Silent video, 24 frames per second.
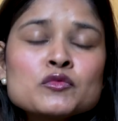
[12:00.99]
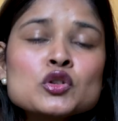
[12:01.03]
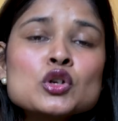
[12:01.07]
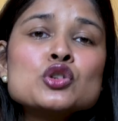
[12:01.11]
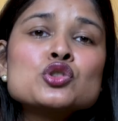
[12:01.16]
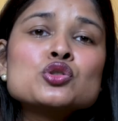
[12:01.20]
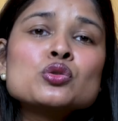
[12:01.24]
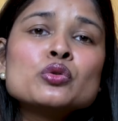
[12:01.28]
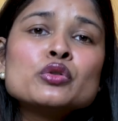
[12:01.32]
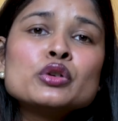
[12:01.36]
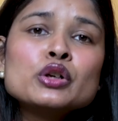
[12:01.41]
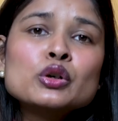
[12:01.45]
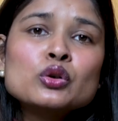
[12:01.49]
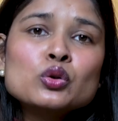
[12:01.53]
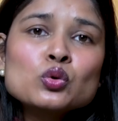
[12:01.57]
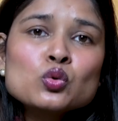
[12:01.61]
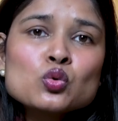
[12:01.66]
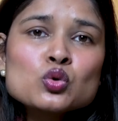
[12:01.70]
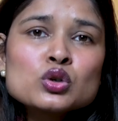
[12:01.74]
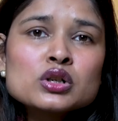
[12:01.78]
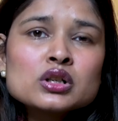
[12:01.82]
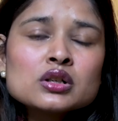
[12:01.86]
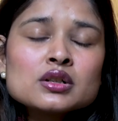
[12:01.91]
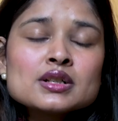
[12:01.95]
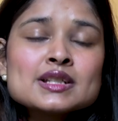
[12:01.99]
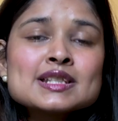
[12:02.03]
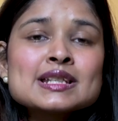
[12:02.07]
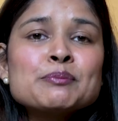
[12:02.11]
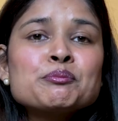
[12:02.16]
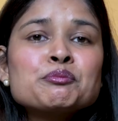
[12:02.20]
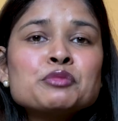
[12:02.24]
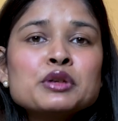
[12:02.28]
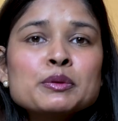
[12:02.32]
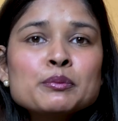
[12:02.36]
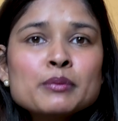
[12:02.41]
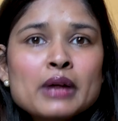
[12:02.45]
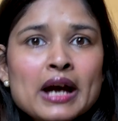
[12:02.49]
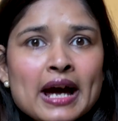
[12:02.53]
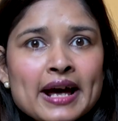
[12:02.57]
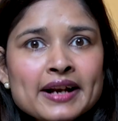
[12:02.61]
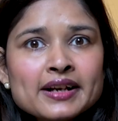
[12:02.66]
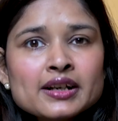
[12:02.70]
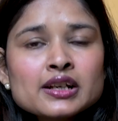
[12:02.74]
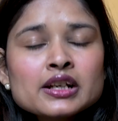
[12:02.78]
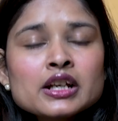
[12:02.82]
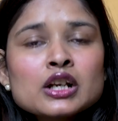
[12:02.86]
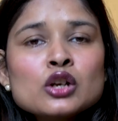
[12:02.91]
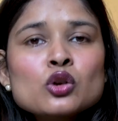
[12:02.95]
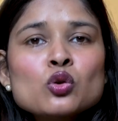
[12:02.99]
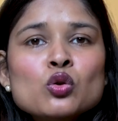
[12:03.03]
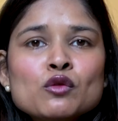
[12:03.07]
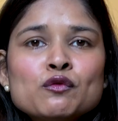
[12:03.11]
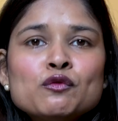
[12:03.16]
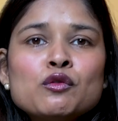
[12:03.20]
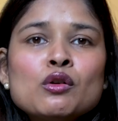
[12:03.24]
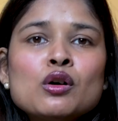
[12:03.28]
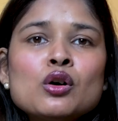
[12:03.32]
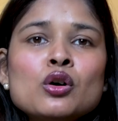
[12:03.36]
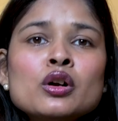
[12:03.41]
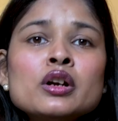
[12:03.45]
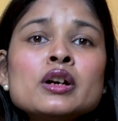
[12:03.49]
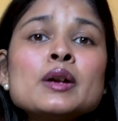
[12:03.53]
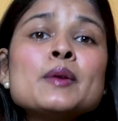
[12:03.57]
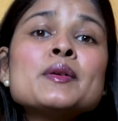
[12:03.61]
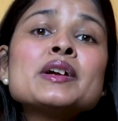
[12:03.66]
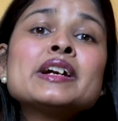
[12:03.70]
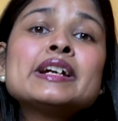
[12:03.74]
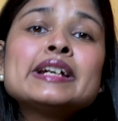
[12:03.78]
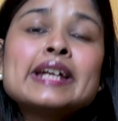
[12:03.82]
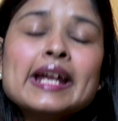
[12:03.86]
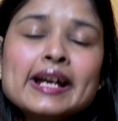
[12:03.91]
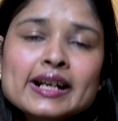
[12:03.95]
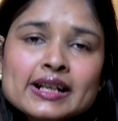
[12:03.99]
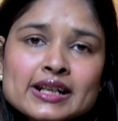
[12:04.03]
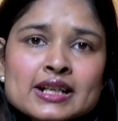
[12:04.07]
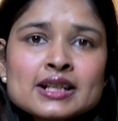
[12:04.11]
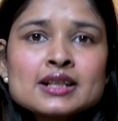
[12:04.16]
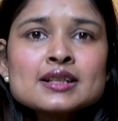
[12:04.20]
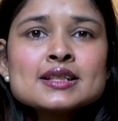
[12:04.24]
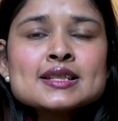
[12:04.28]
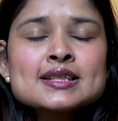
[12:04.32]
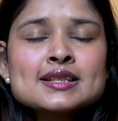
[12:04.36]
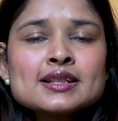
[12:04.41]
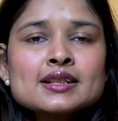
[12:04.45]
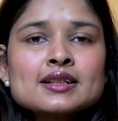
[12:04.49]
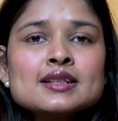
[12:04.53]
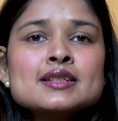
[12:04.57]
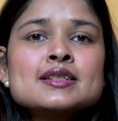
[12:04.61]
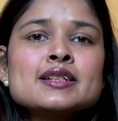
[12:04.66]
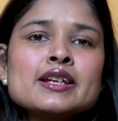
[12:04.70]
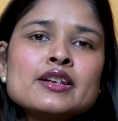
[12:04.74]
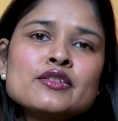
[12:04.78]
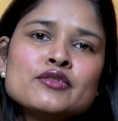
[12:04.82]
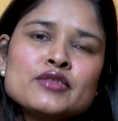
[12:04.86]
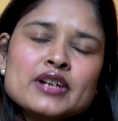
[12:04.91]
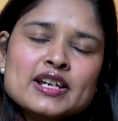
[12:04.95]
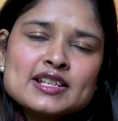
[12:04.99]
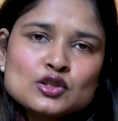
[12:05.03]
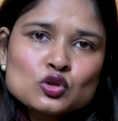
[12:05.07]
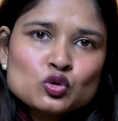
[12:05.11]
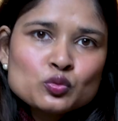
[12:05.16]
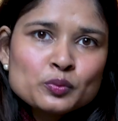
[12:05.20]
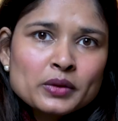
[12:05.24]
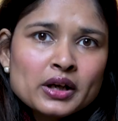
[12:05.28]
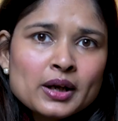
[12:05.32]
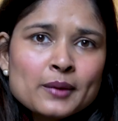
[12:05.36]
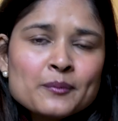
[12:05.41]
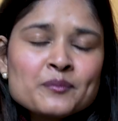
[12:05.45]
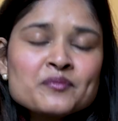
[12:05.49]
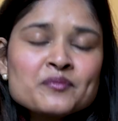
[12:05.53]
So recruiters primarily look for technical skills in resume